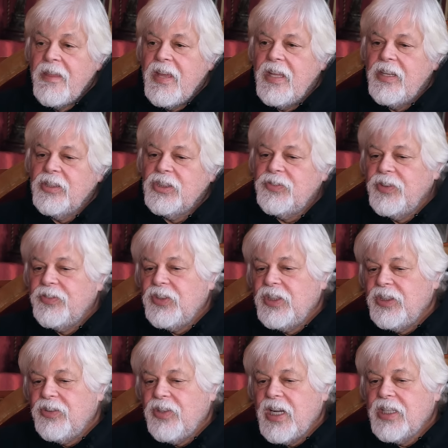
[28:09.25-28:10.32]
And there's
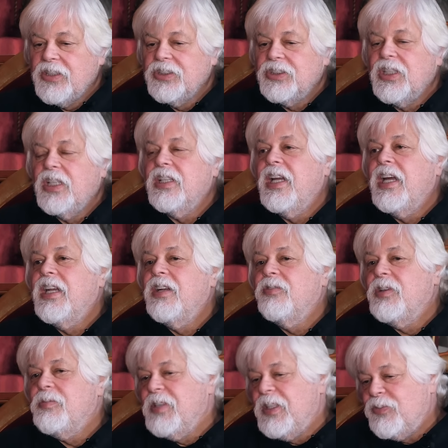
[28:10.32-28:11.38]
15 directors on that, and
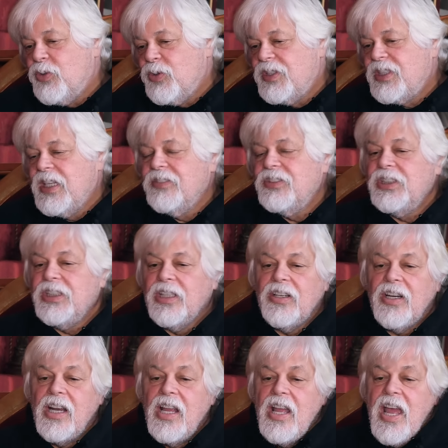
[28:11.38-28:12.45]
we meet 4 times a
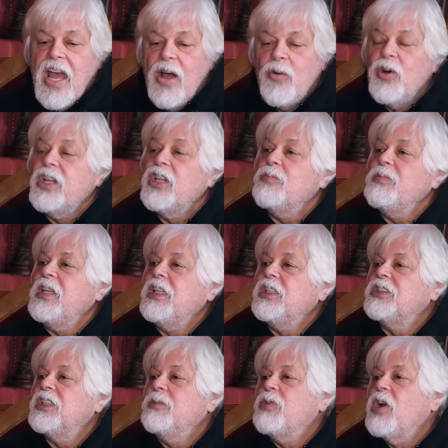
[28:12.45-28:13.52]
year. And at one of the
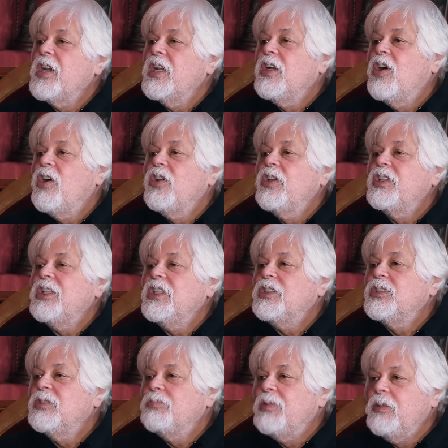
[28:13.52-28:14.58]
meetings, they brought in all of
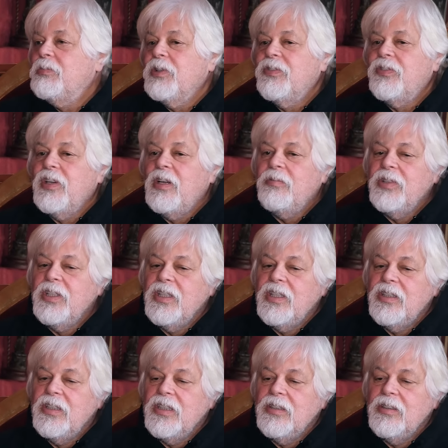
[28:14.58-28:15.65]
these people from
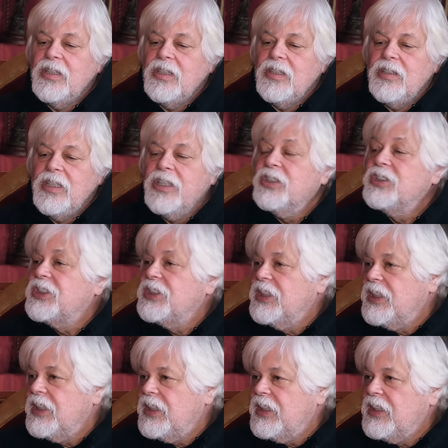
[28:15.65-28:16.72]
the inner
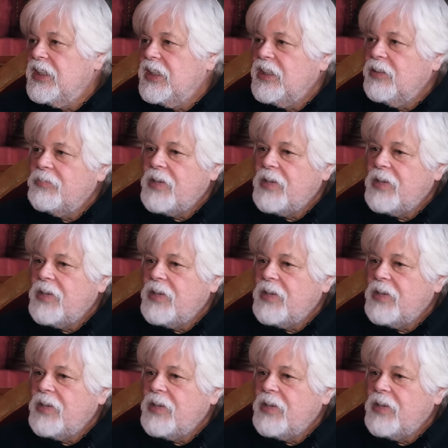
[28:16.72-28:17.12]
city and the